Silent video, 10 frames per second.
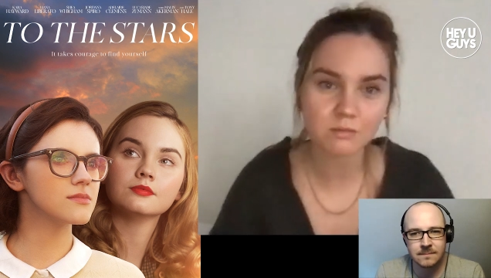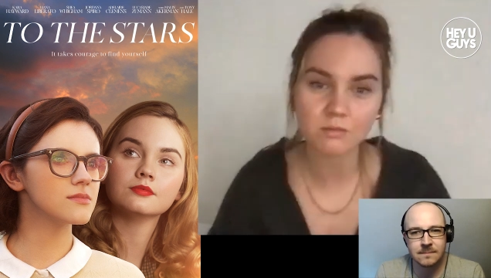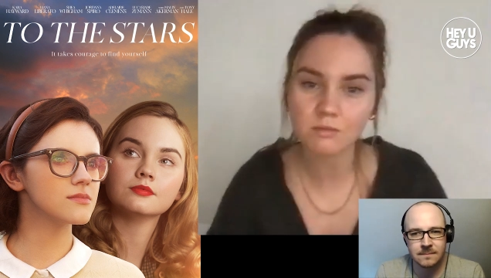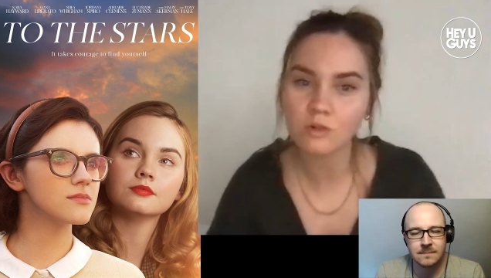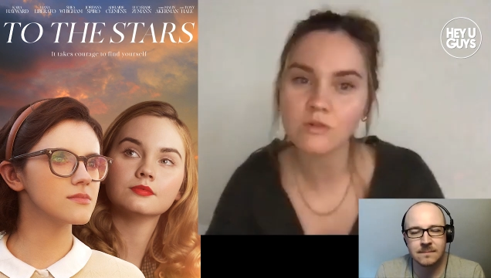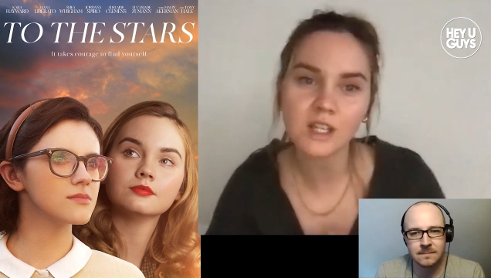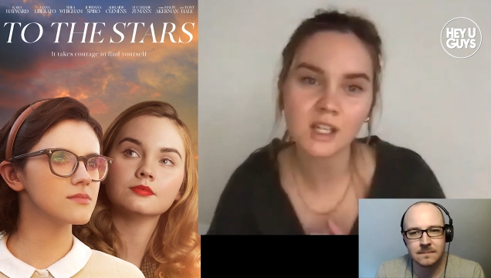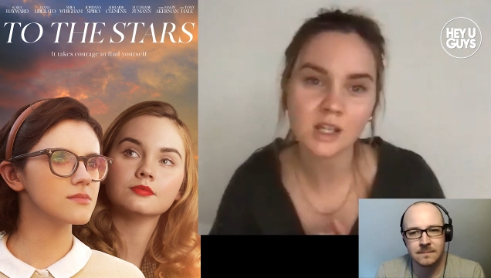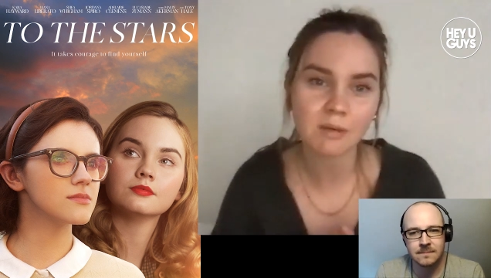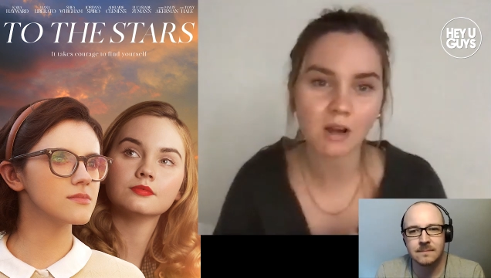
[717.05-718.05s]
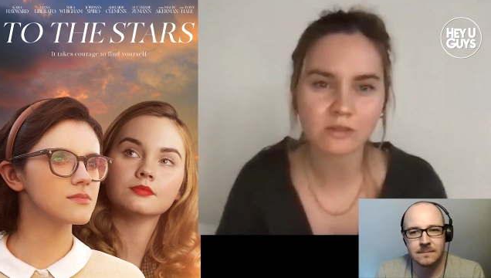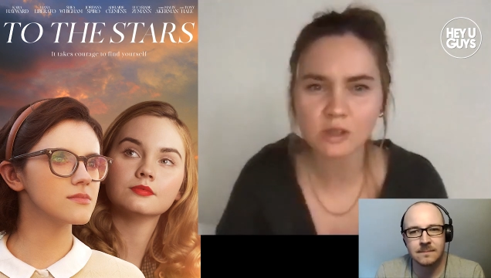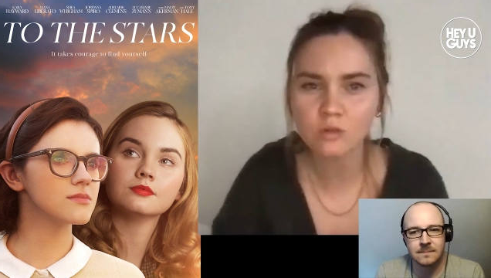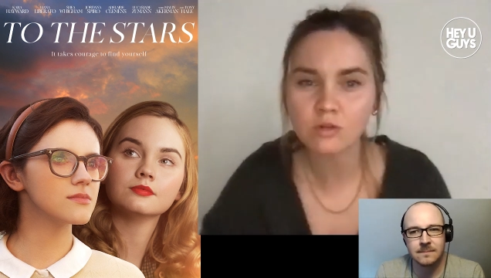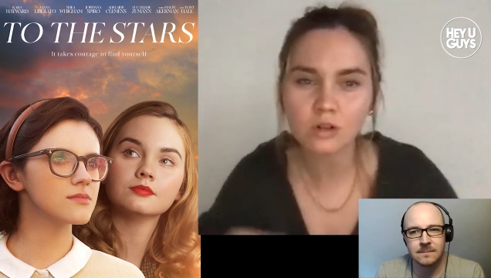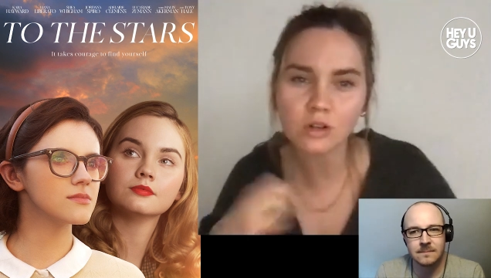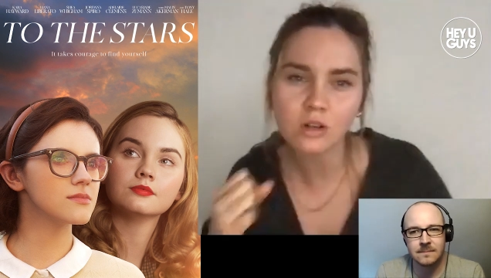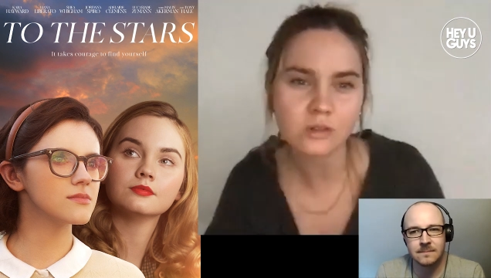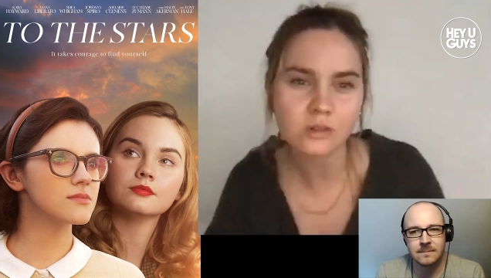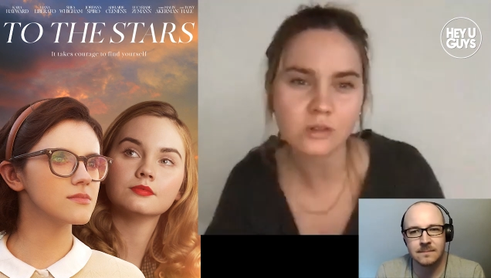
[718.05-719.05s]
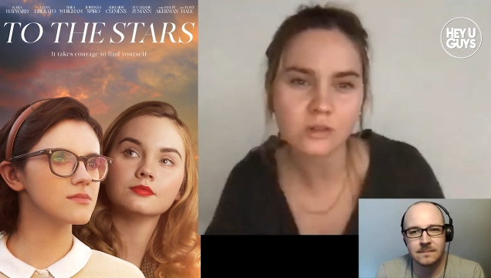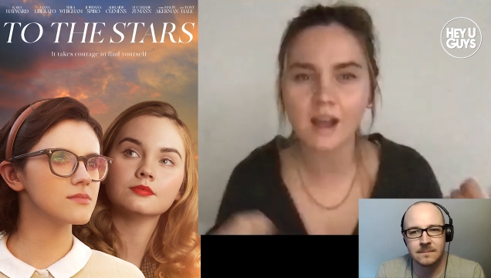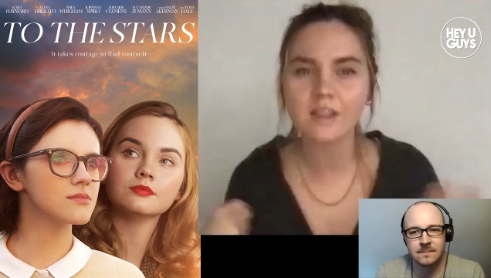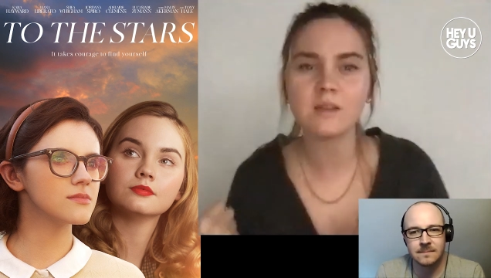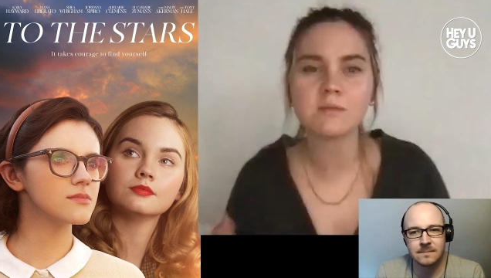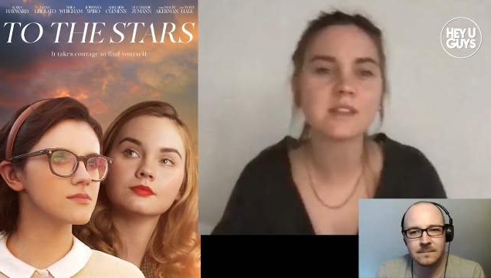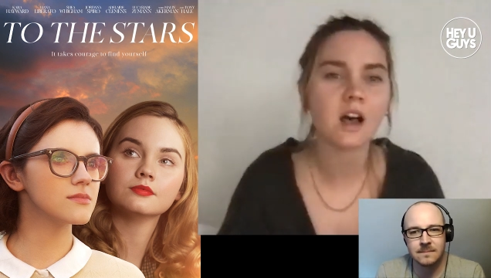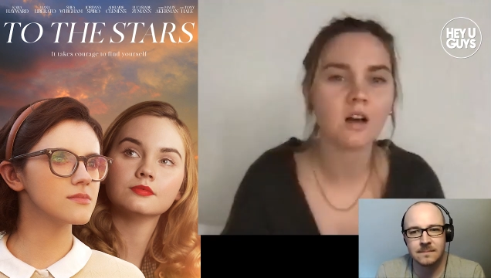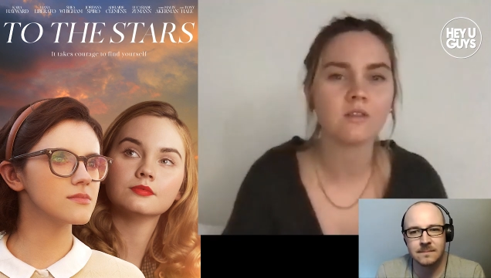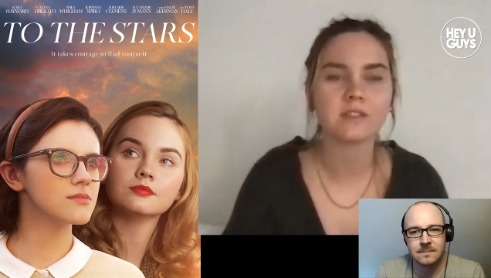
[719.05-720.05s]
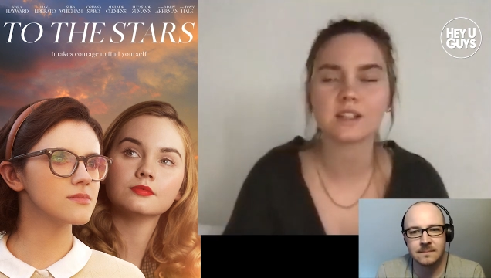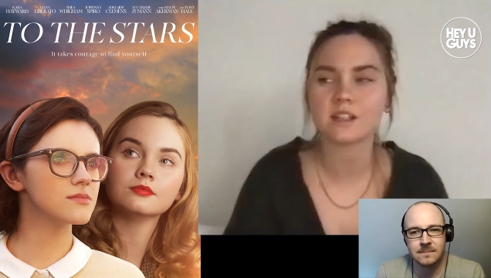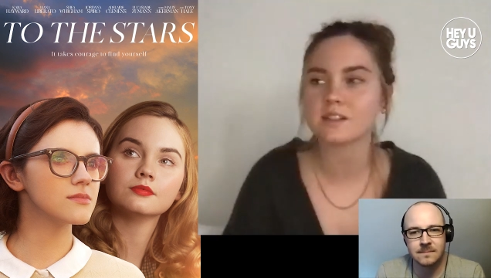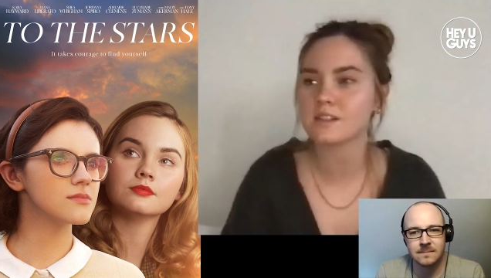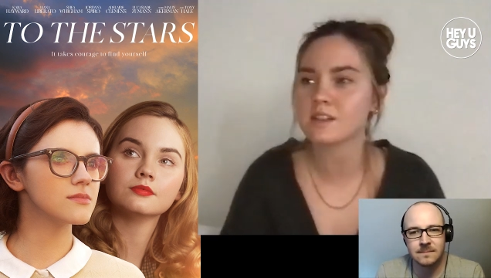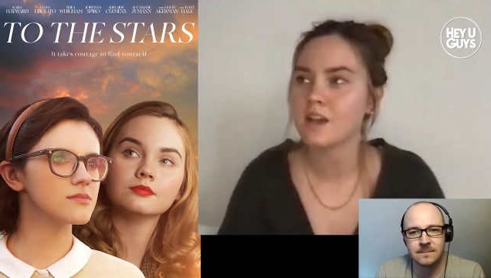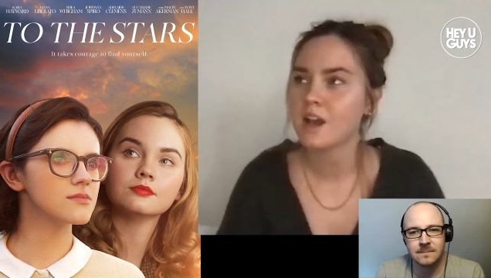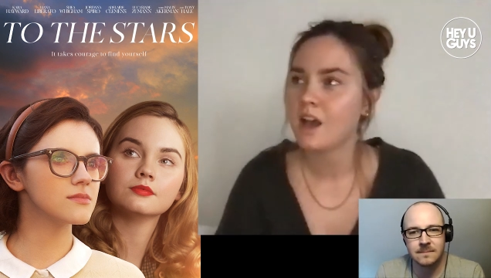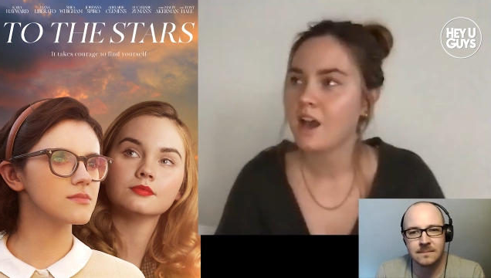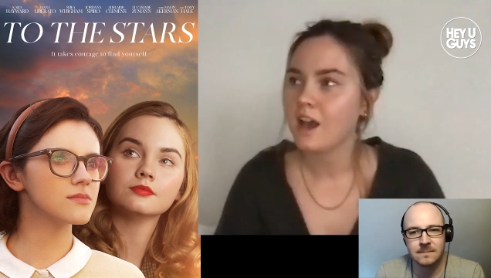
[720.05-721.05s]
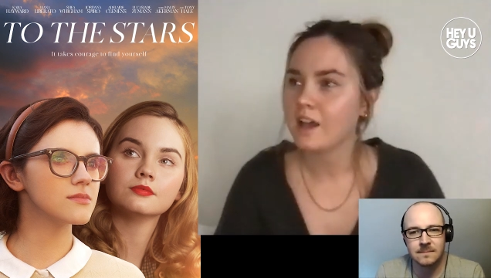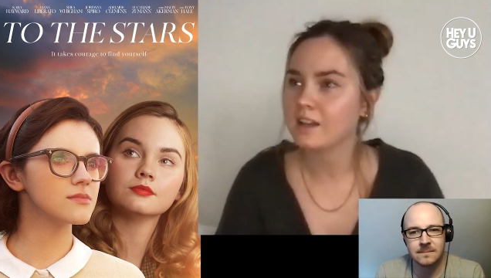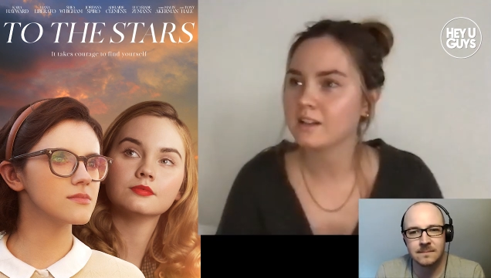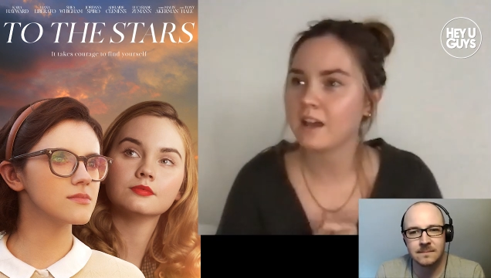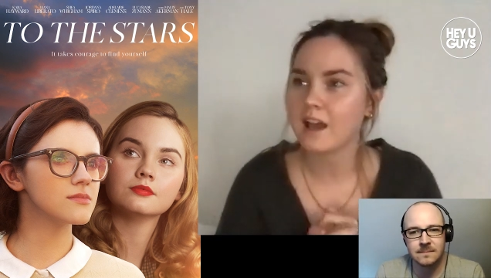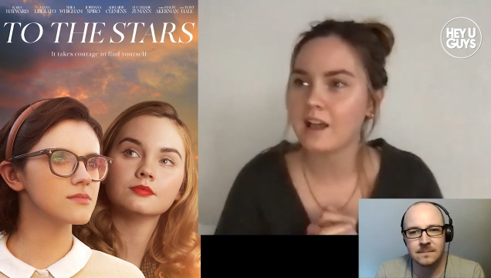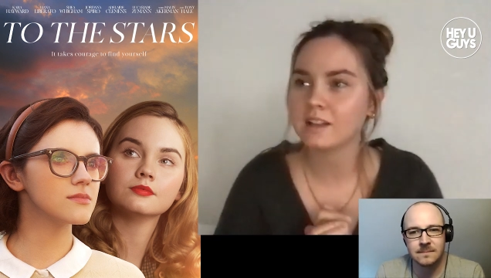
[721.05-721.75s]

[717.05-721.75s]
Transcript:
Speaker 1: movie about two girls who find themselves and it's and at